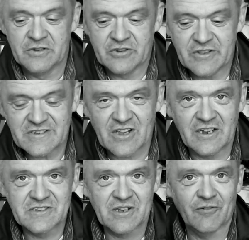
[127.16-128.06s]
to the
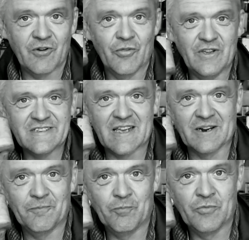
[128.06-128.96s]
size of this
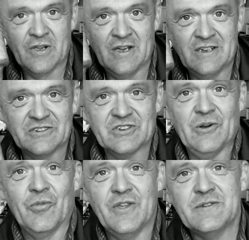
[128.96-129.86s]
thing.
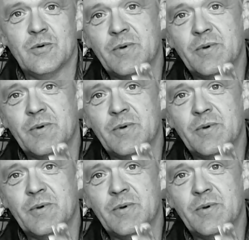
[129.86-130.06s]
So this